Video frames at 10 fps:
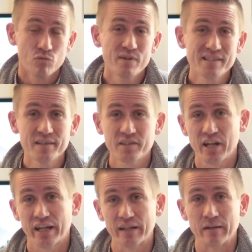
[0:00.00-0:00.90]
Reason the
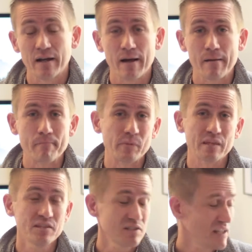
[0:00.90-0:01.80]
second,
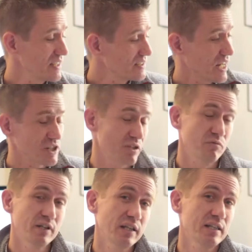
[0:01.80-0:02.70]
this thing is actually
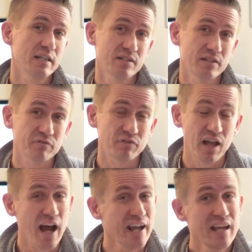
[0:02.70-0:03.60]
really easy to
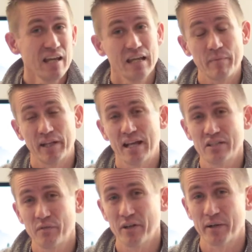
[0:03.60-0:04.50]
fly. In my
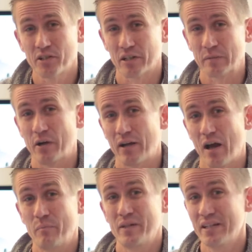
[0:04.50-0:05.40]
last video, I talked about
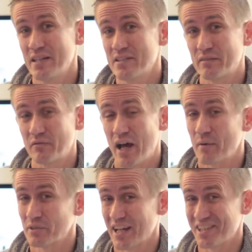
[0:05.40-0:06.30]
how being easy to
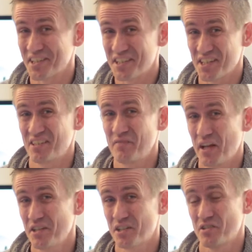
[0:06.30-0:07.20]
fly was actually a
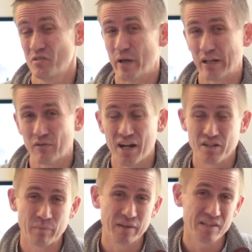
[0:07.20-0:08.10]
disadvantage because you might
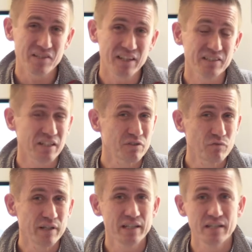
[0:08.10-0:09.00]
crash it, but this thing is
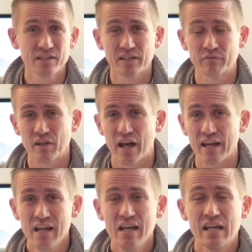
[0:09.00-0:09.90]
really easy to
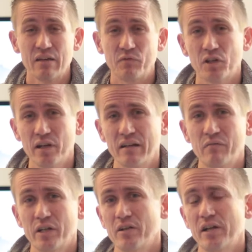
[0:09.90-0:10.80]
fly. If you're good
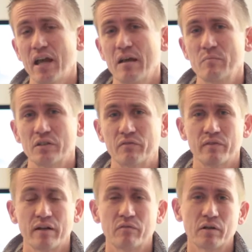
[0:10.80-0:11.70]
at video games, if
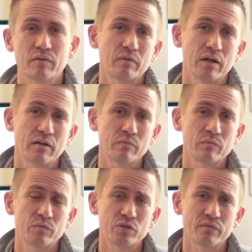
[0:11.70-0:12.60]
you've ever
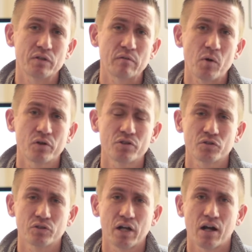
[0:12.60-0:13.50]
driven a remote
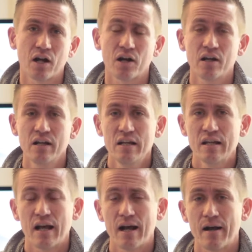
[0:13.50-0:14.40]
control car,
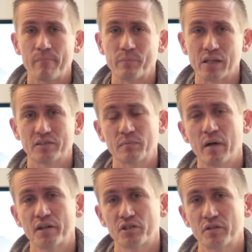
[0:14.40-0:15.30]
it's
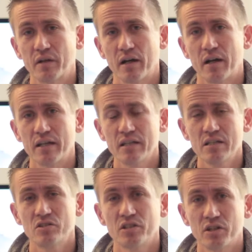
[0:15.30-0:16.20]
much
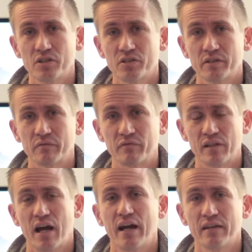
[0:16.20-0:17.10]
easier to
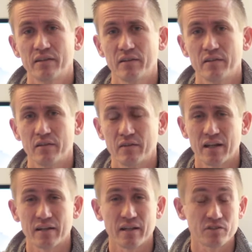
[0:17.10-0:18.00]
fly
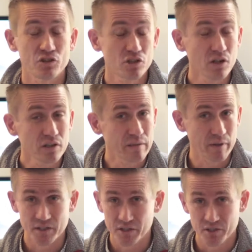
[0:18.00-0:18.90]
than it's certainly
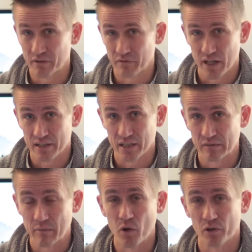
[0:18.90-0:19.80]
much easier to fly than
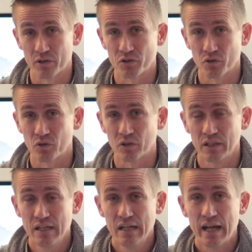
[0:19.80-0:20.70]
a remote
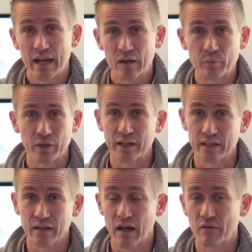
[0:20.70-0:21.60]
control
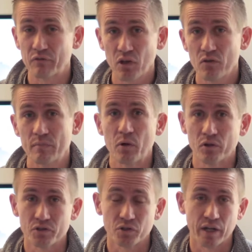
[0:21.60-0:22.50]
airplane. I've flown
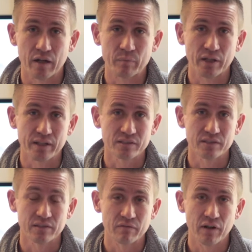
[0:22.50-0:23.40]
remote control
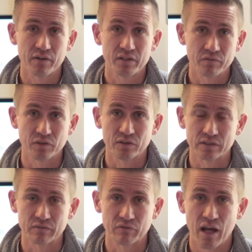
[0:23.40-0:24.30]
airplanes and they're very
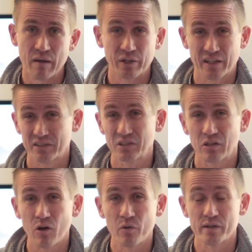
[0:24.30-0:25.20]
difficult to fly because
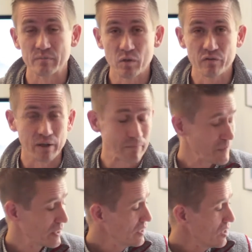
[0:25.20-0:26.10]
they're always moving.
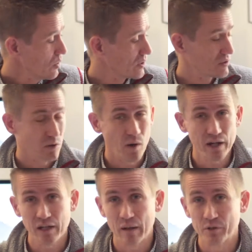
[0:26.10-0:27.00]
With the
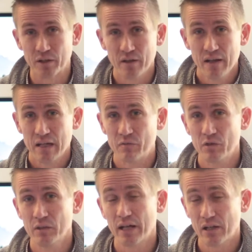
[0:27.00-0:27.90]
quadcopter, if
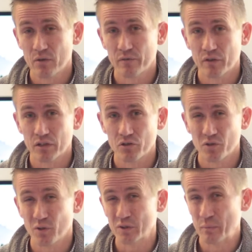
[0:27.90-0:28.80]
you let go of the
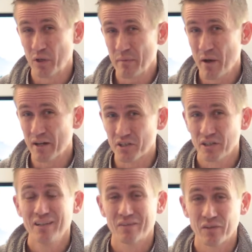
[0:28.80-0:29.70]
controls, pretty
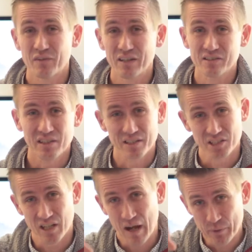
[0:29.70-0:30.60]
much the thing's going to
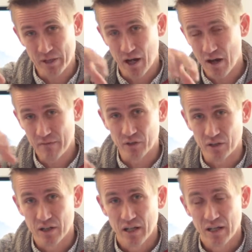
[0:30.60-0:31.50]
stop and
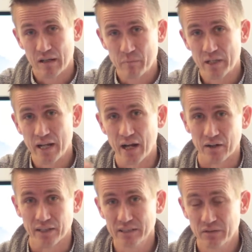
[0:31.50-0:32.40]
hover in
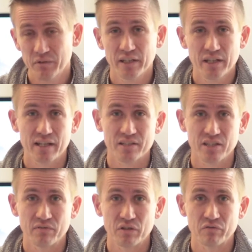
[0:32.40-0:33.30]
midair. And that's a really nice
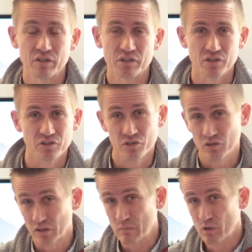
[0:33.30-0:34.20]
safety feature, so
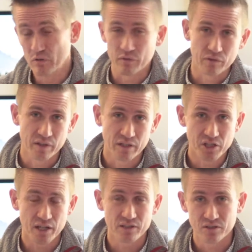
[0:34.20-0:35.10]
you can move or
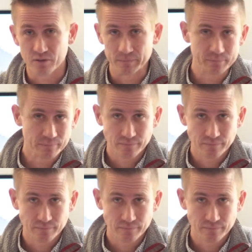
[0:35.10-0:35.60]
readjust or